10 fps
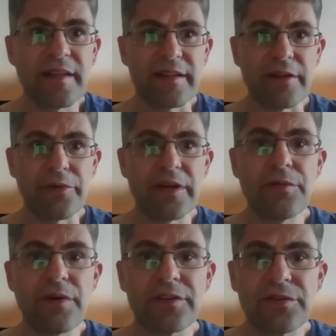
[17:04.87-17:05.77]
they really
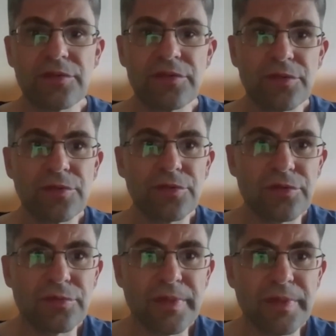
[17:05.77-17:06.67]
want
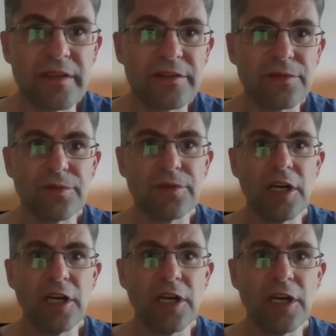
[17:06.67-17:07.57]

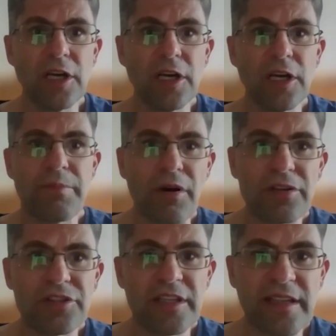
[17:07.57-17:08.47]
to have
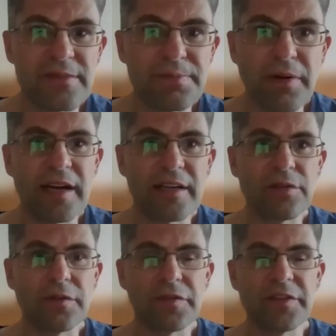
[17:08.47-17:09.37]
blockchain as part
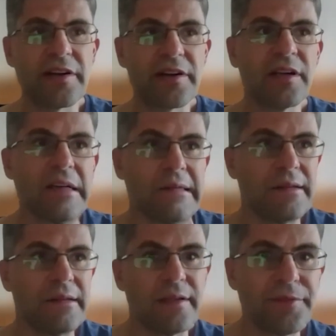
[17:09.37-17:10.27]
of their
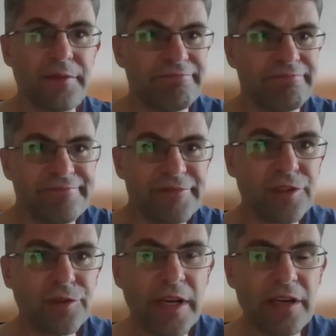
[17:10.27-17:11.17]

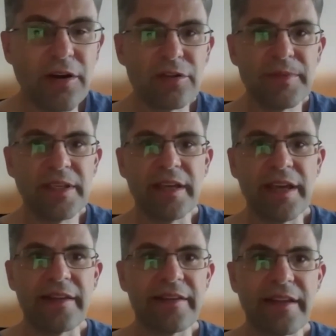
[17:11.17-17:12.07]
new economy
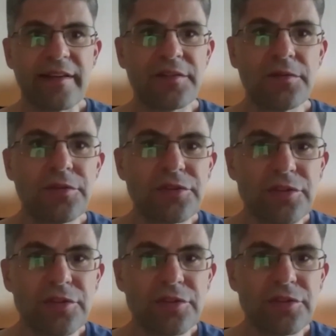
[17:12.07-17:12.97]
and as a
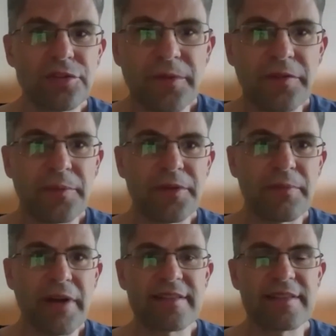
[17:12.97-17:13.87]
solution also from the
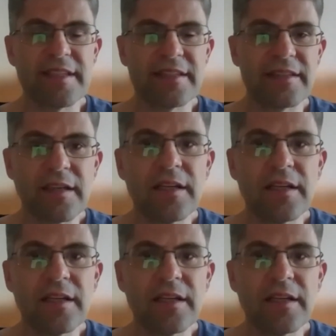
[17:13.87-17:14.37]
Brexit.